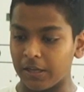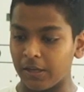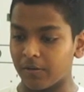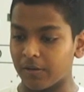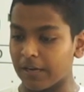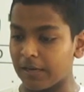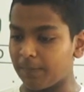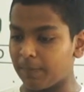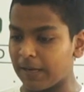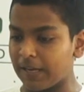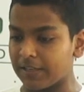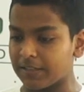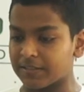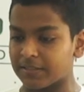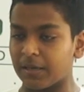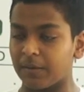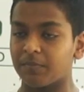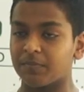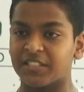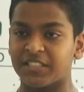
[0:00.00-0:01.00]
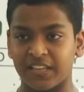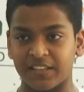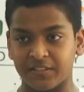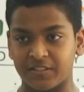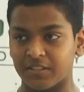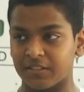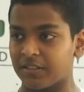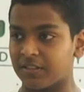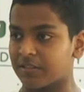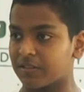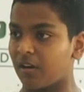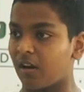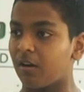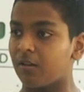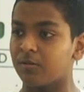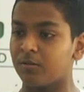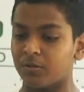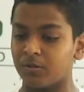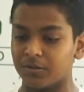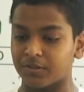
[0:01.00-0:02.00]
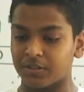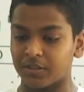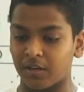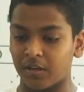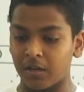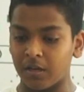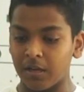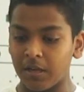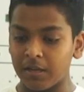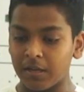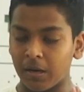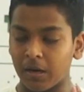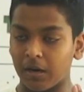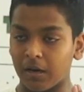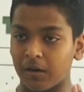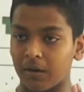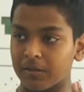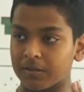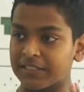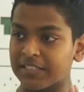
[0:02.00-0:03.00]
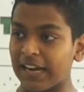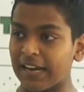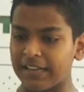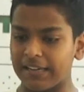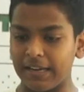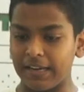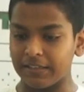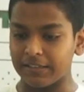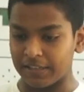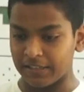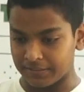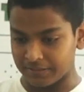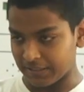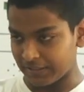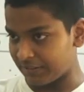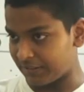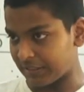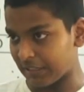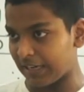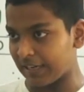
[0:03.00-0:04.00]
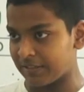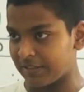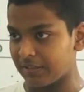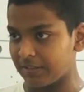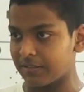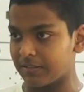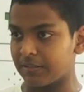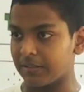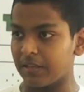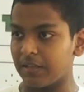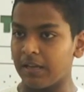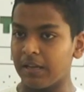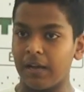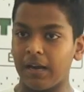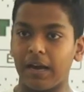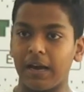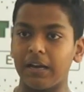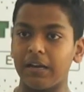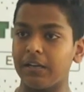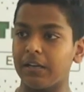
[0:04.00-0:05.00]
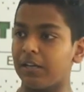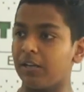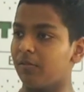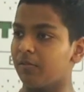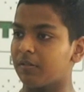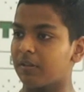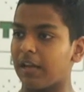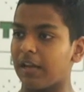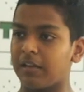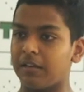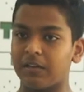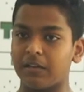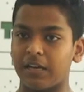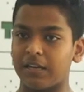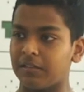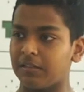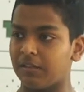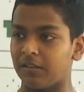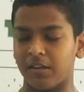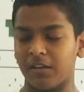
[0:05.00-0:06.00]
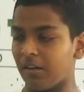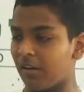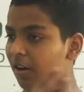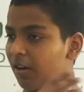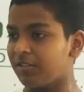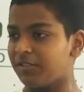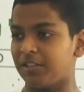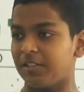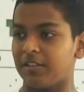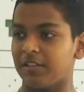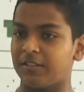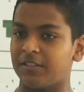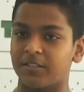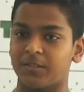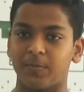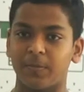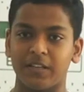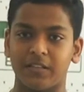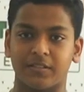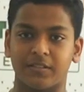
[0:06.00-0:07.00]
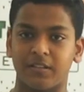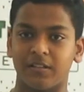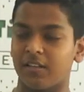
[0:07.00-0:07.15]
you can place some sensors, all those satellite things inside this, and you can launch it in the space.